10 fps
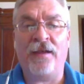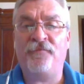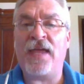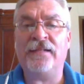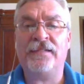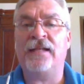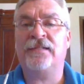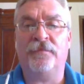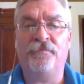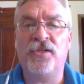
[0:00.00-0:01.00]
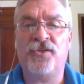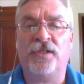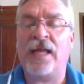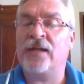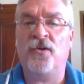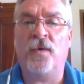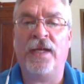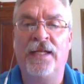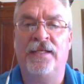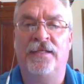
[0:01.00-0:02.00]
Now, if that's not submission, I don't know what
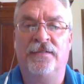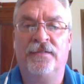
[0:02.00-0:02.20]
it is.